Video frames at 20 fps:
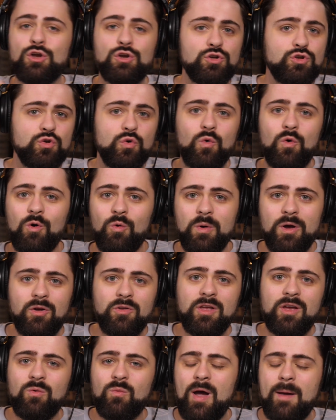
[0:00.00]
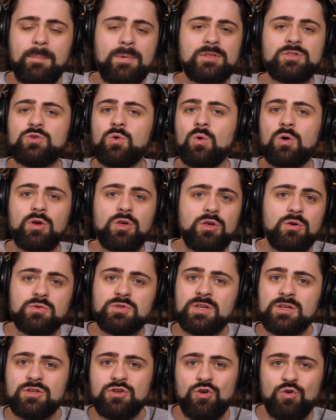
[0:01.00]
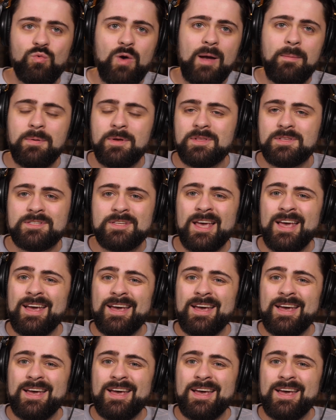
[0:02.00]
dual wielding weapons or using two weapons,